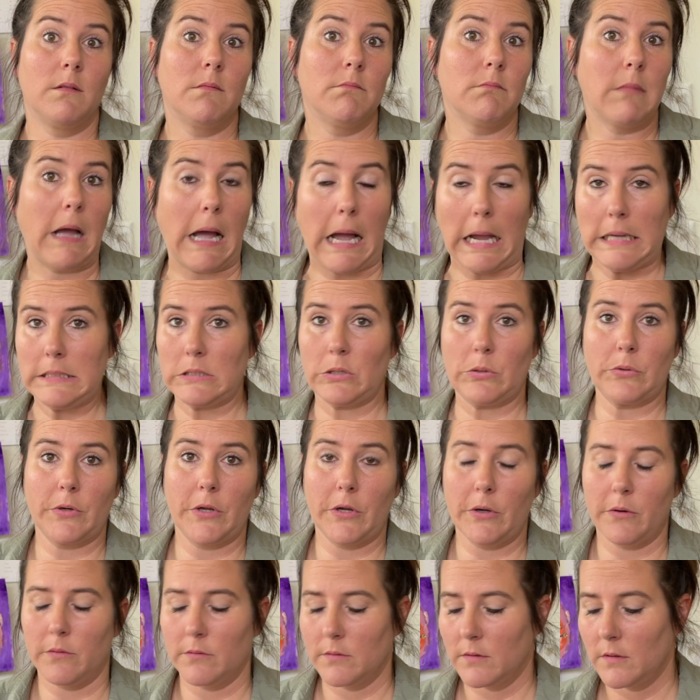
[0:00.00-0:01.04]
I don't
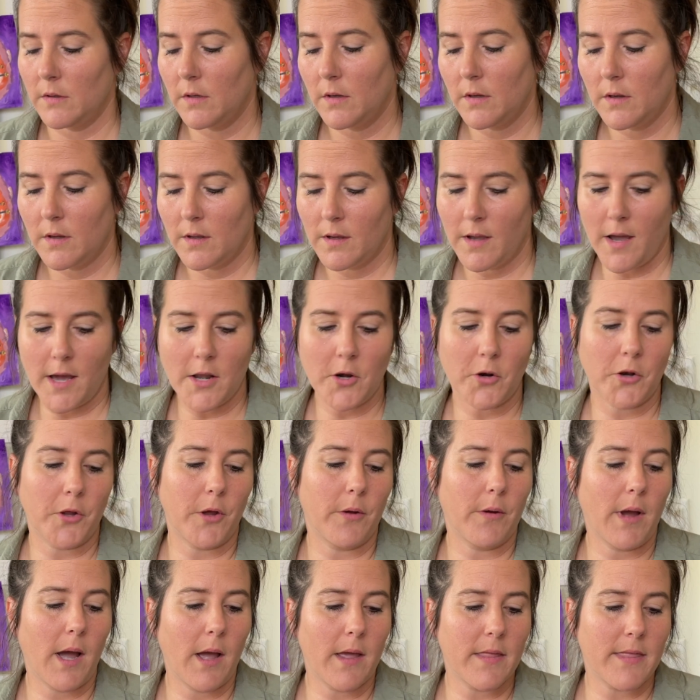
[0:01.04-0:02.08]
know.
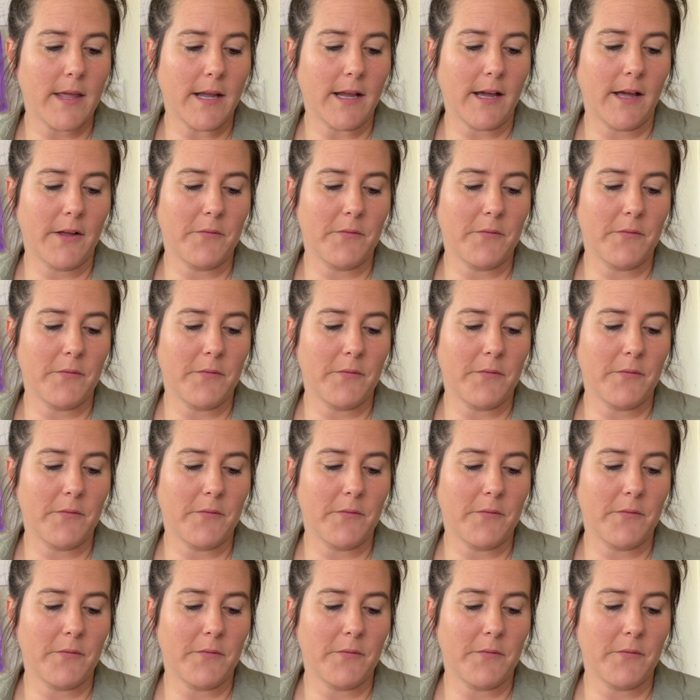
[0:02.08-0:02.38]
I think